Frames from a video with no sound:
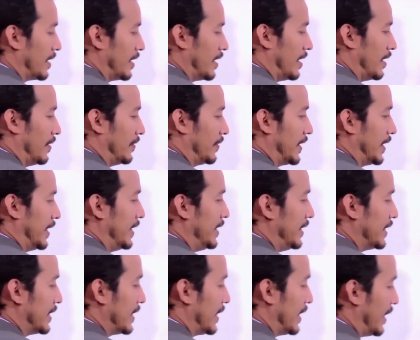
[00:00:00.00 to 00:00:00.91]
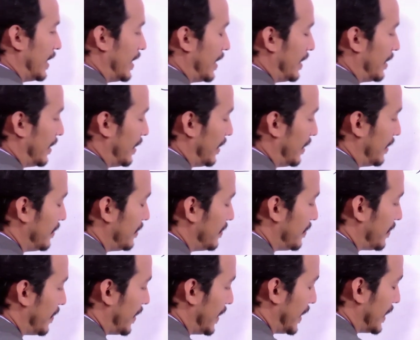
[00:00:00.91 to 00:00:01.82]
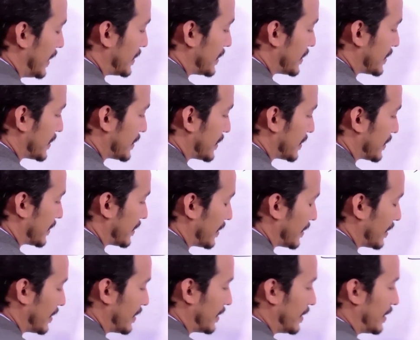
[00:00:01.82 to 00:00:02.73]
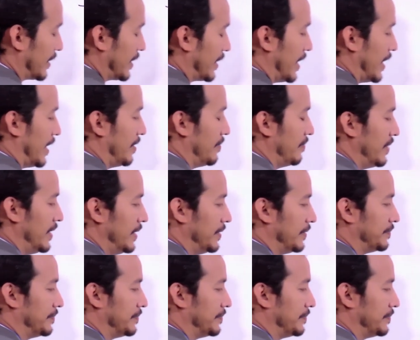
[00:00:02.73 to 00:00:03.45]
Okay, and another S can be,